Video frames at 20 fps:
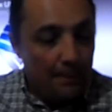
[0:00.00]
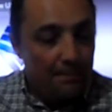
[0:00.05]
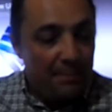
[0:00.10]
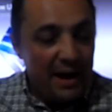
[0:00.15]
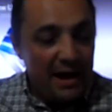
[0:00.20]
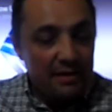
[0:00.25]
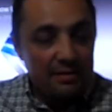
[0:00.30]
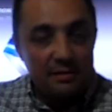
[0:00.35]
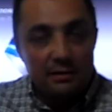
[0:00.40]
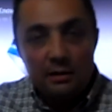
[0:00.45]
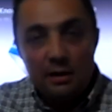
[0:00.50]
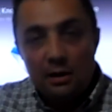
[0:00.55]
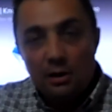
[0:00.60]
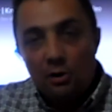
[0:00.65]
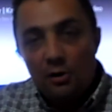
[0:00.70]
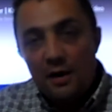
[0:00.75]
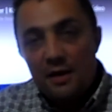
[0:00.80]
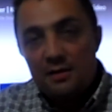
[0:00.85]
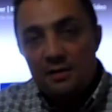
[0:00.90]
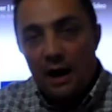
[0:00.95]
The best in the
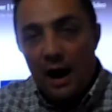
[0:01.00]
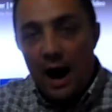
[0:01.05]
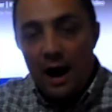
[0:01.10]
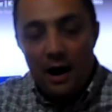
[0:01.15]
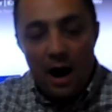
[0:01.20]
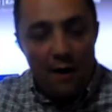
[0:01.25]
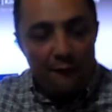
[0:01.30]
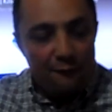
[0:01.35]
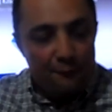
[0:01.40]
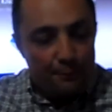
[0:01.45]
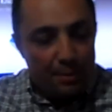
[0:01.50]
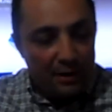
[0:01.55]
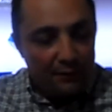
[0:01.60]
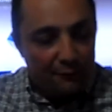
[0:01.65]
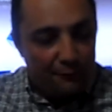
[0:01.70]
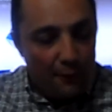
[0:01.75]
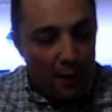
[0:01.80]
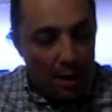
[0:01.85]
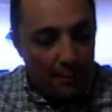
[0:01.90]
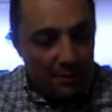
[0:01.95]
class RF
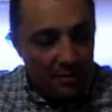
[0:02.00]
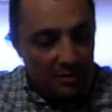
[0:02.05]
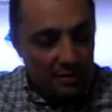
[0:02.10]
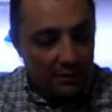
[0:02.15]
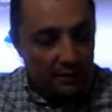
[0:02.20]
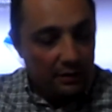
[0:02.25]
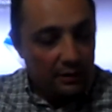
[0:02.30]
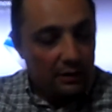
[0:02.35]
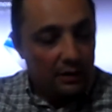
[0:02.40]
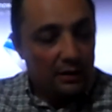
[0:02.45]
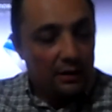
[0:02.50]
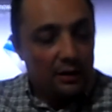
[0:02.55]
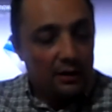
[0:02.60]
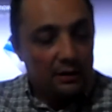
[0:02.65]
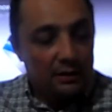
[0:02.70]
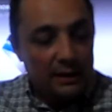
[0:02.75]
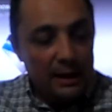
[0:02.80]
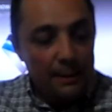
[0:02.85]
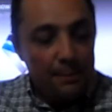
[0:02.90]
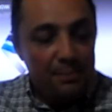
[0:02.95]
performance.
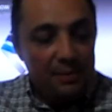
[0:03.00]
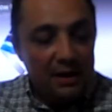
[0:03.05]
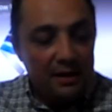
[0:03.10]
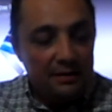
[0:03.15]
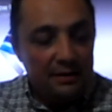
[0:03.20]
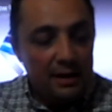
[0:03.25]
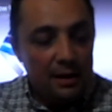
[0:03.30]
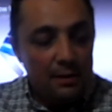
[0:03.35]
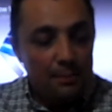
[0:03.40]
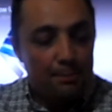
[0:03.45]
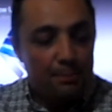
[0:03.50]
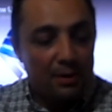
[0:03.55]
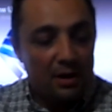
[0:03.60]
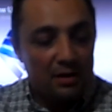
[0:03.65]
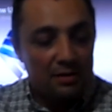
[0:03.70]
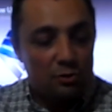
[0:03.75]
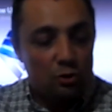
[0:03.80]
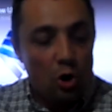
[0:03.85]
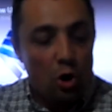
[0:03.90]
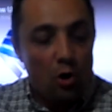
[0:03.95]
DPD
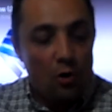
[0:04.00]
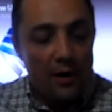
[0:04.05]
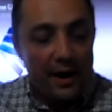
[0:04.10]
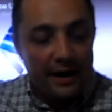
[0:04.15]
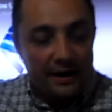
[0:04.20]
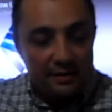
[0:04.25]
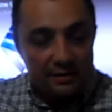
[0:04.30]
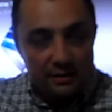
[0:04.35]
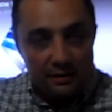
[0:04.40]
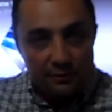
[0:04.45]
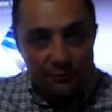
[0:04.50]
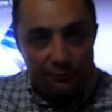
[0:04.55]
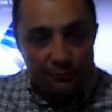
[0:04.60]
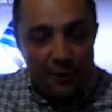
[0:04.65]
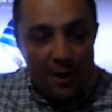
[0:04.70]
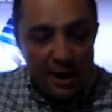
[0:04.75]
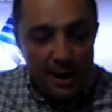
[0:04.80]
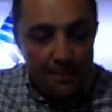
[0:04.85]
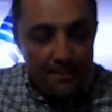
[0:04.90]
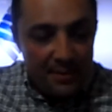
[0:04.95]
plus duality
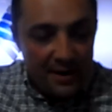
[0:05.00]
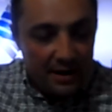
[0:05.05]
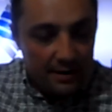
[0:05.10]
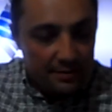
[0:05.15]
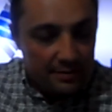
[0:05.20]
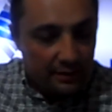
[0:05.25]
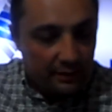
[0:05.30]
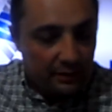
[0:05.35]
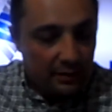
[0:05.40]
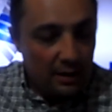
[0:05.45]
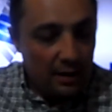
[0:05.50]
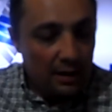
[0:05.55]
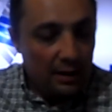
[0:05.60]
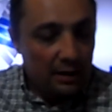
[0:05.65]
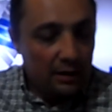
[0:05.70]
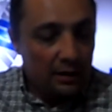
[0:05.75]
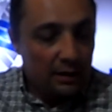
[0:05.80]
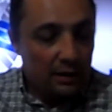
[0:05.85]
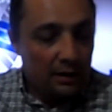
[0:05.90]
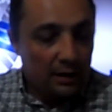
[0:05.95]
40%.
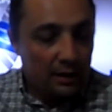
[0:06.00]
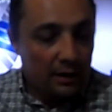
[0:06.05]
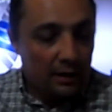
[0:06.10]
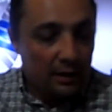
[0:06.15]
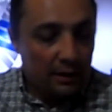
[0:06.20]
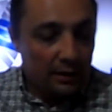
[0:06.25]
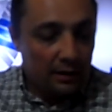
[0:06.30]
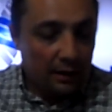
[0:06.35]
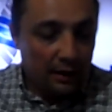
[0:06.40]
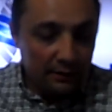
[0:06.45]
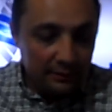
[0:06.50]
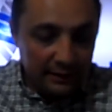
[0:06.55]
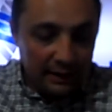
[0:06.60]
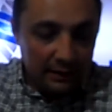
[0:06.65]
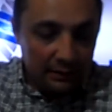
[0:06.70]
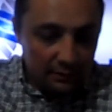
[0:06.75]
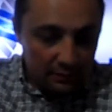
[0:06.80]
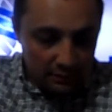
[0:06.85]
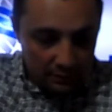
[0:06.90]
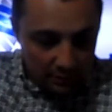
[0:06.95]

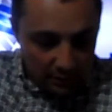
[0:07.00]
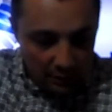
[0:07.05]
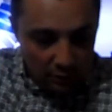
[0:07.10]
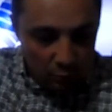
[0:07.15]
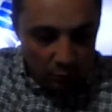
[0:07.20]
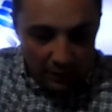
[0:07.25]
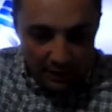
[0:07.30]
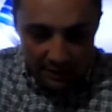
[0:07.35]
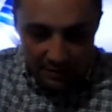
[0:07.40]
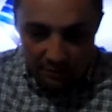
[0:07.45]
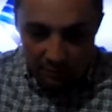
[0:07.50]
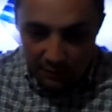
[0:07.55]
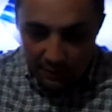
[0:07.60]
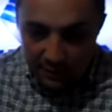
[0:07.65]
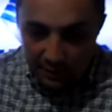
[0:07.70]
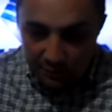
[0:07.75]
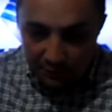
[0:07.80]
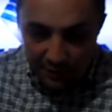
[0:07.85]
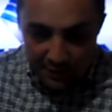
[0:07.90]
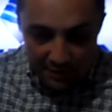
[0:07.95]
And then it was
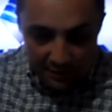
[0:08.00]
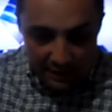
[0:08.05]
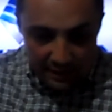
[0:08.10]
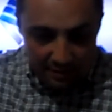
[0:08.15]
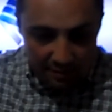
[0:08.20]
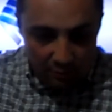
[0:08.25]
increased.